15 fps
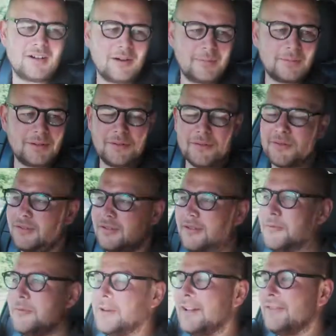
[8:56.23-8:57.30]
carbon or
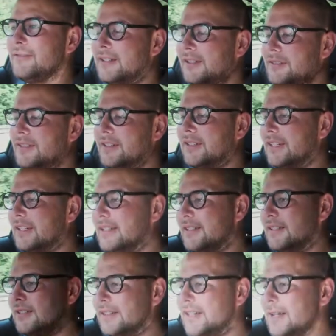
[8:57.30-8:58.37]
whatever else on the
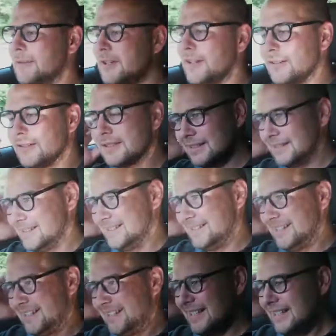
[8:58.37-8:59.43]
M cars.
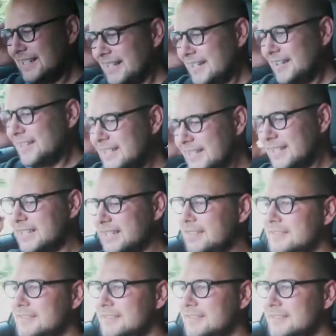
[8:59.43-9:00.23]
And I think,